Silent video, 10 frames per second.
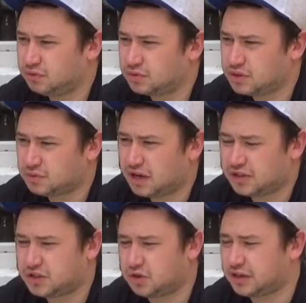because we
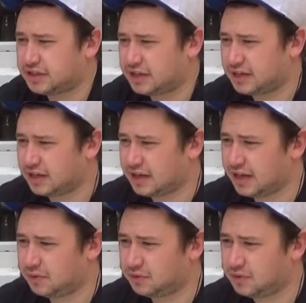had Donington the
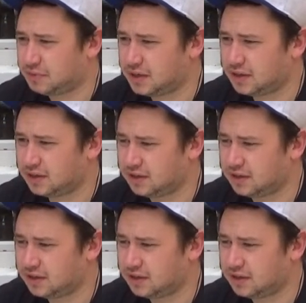cow, the big